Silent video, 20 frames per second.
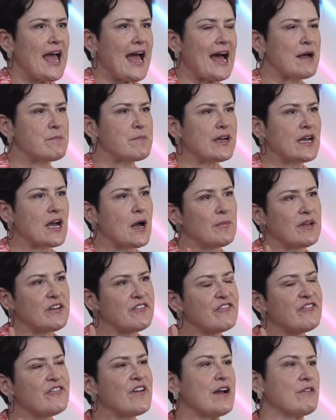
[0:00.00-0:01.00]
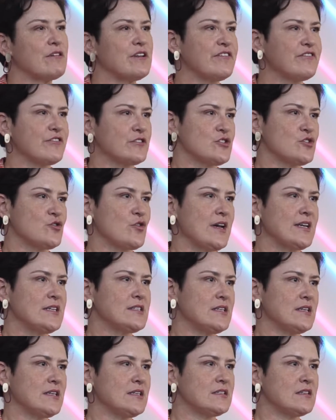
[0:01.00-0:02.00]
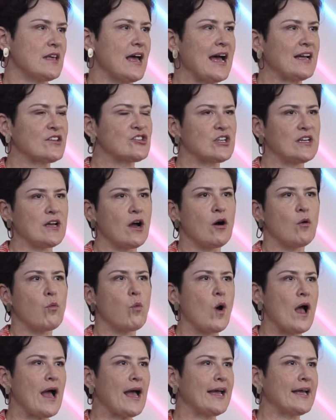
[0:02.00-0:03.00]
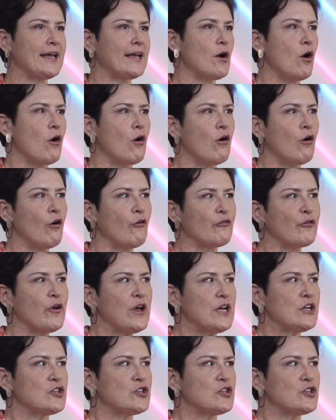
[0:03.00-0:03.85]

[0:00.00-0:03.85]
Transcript: and becoming very frustrated that actually our way of